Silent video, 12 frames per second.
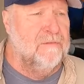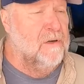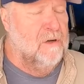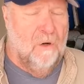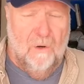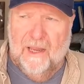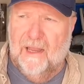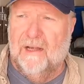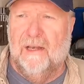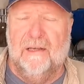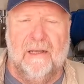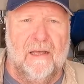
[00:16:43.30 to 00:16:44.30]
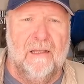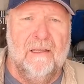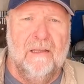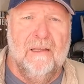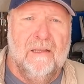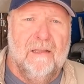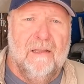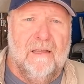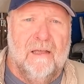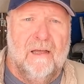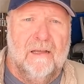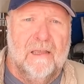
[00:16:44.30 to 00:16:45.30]
cover, go ahead
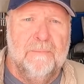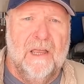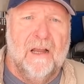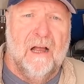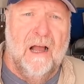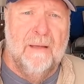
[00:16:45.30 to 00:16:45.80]
and give me a